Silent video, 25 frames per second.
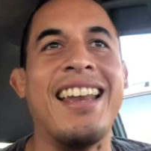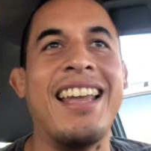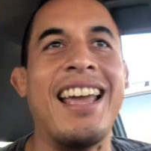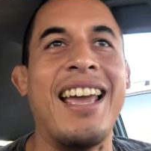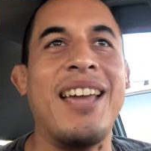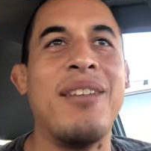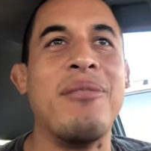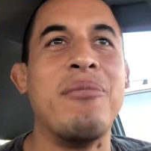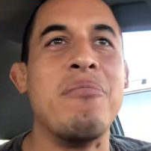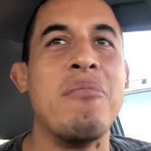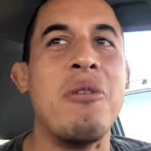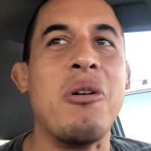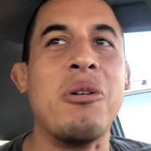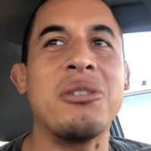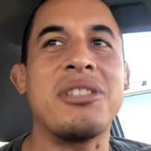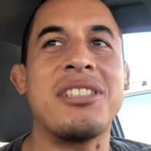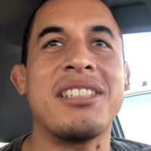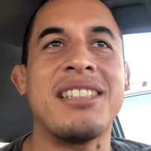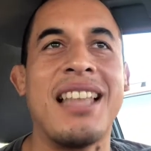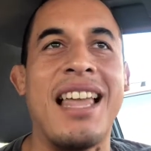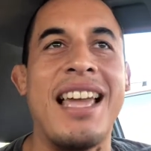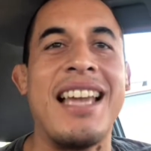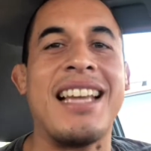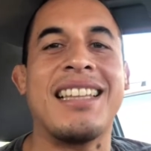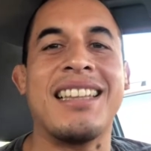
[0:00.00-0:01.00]
and most
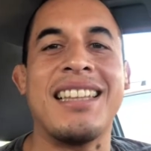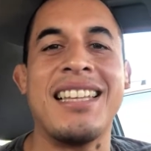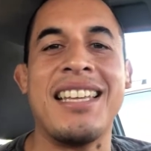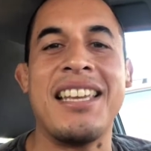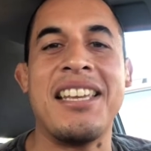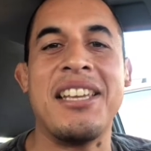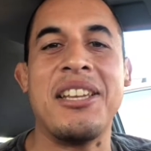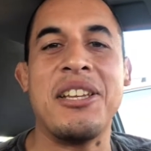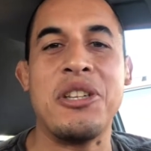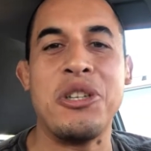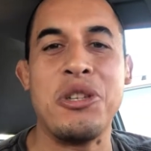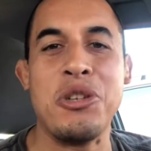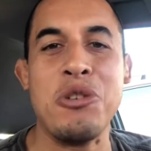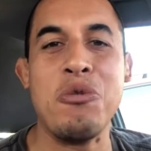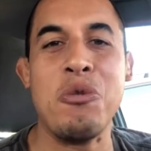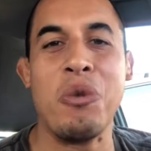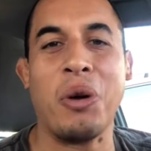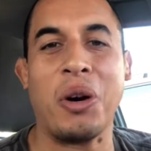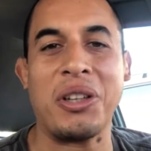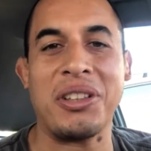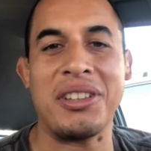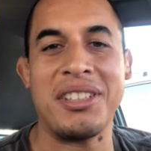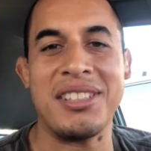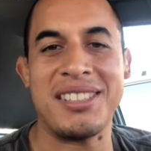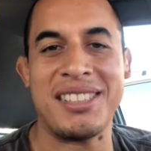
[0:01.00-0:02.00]
likely you
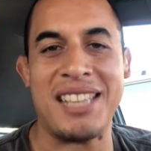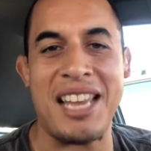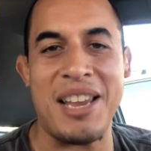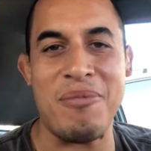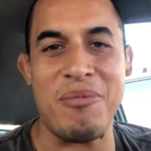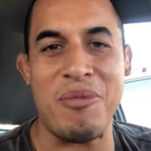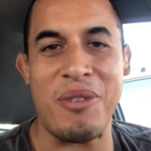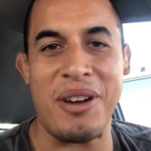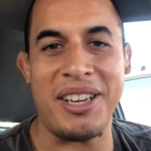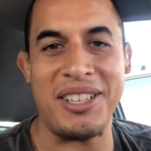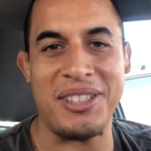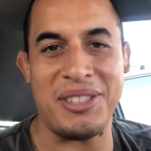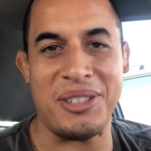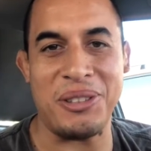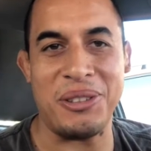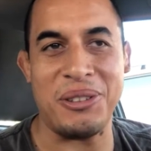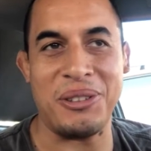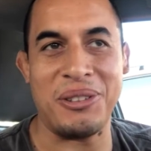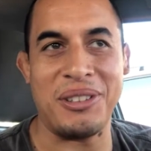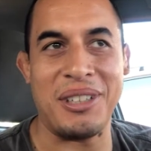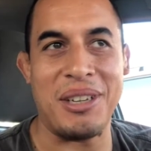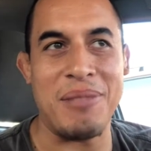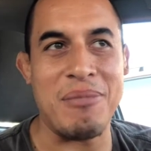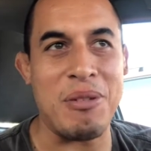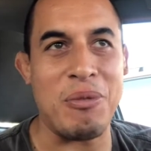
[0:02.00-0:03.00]
work the same way
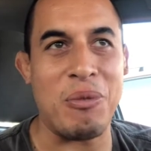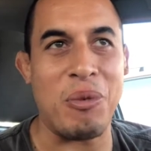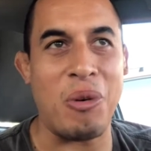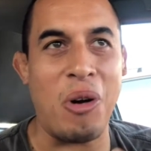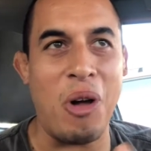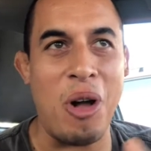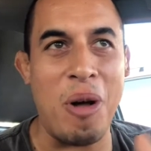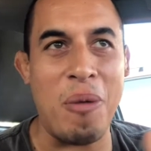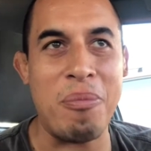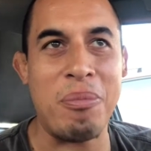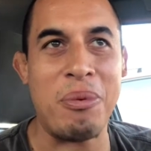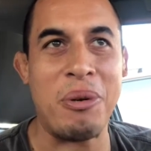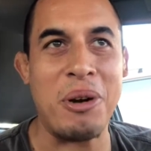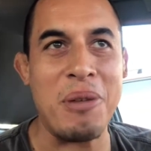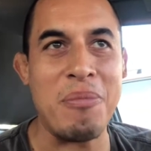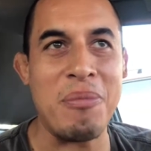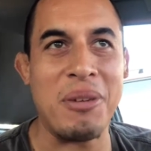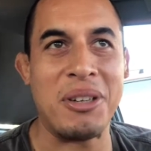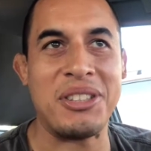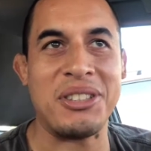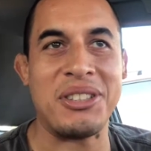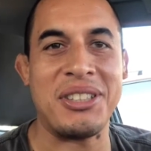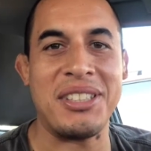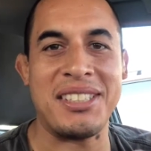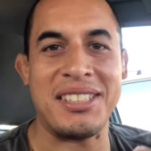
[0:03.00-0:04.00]
too. I mean, we're all pretty
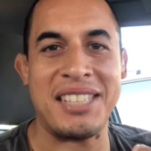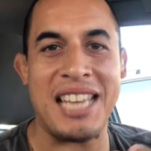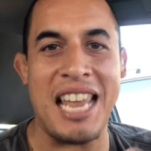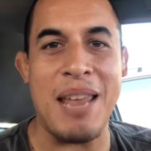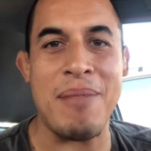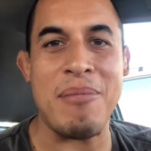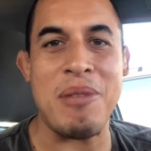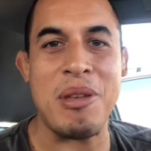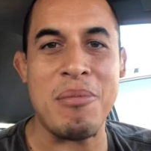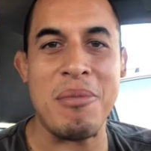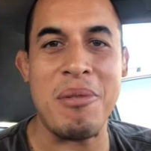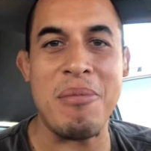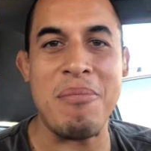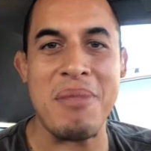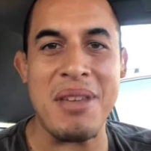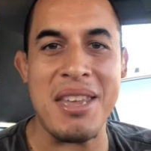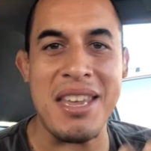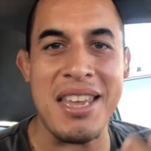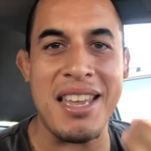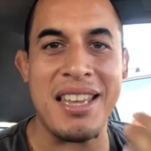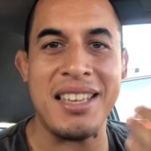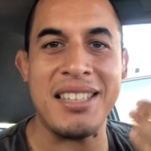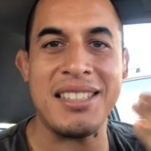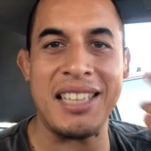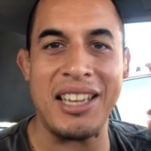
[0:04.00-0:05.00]
much the same human
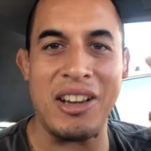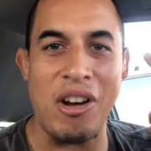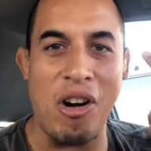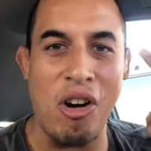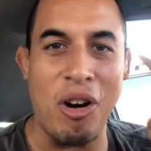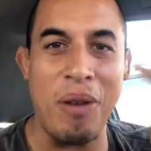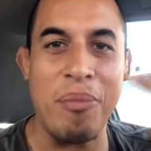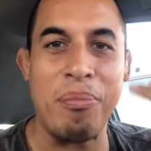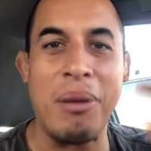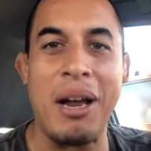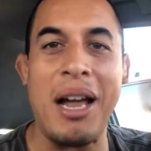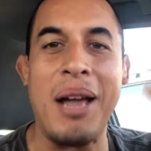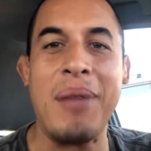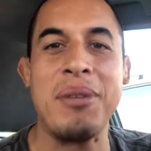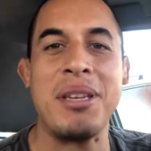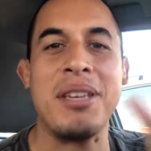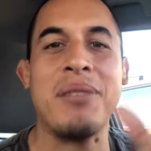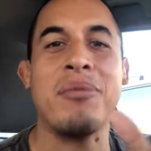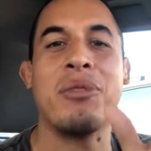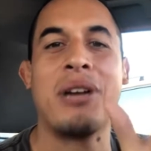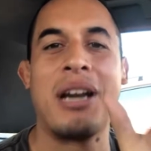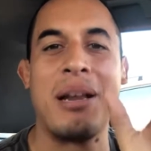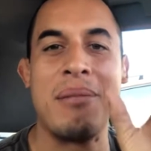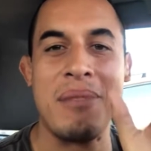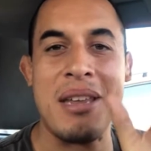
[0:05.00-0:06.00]
beings. Like what I
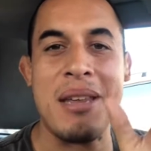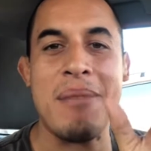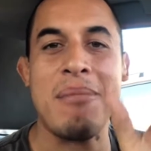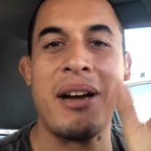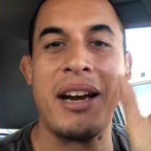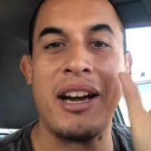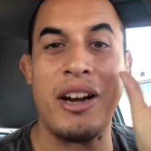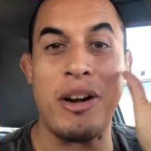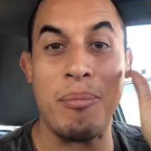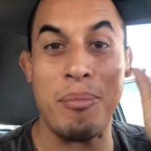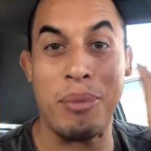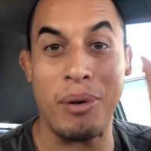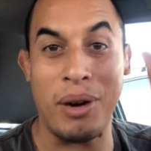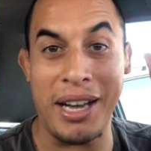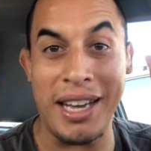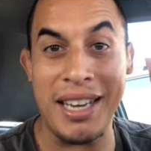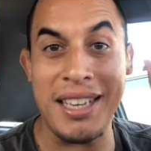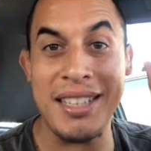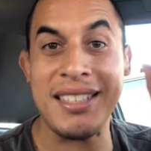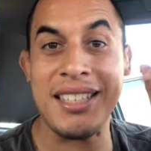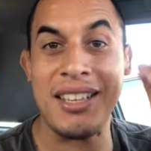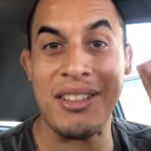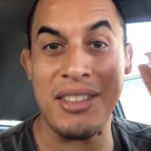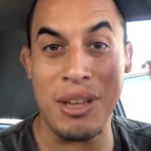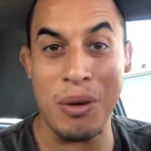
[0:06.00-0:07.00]
mean by our
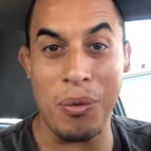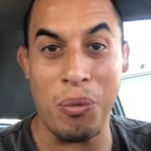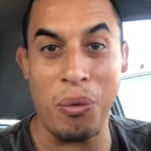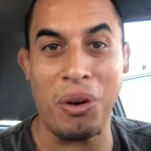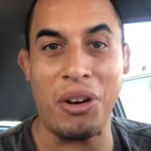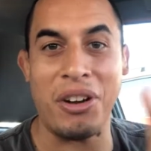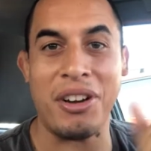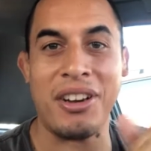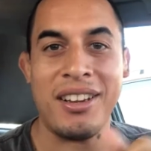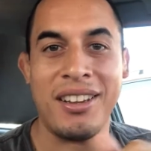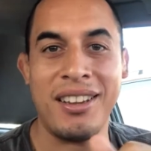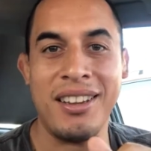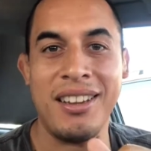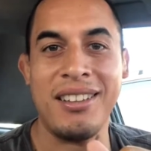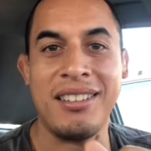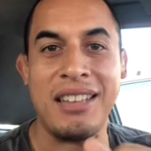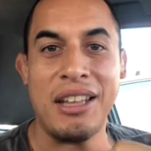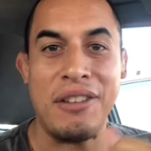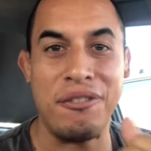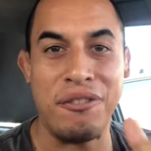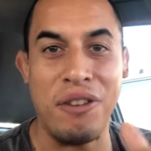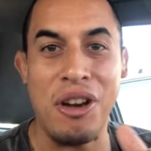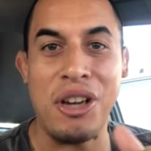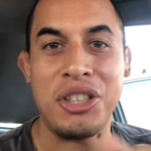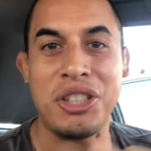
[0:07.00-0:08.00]
brains, how they work, they
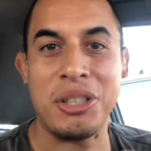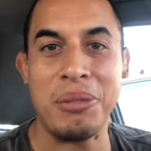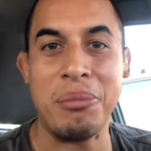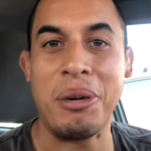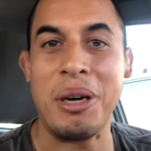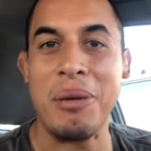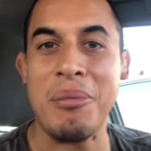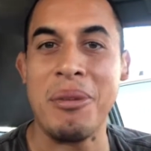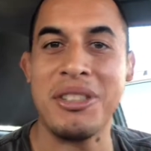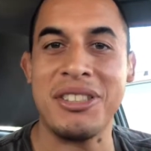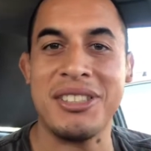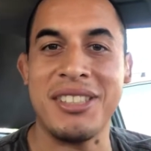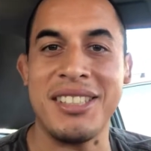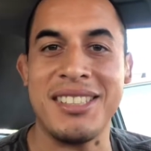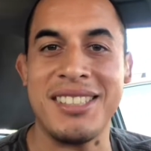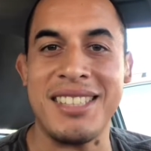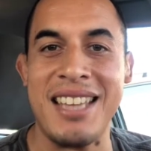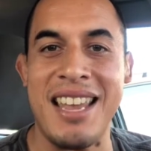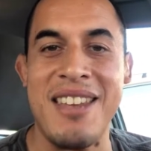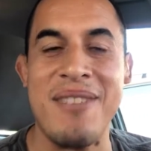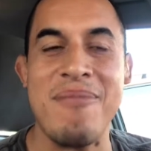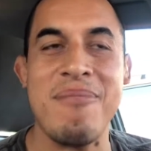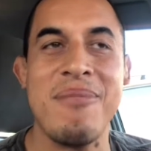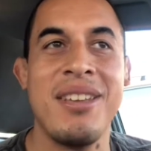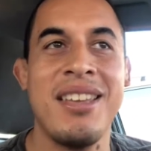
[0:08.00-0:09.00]
function pretty much the
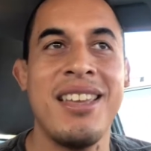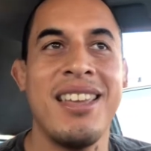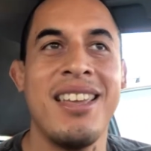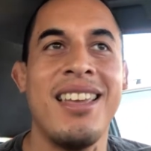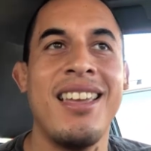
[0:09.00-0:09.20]
same.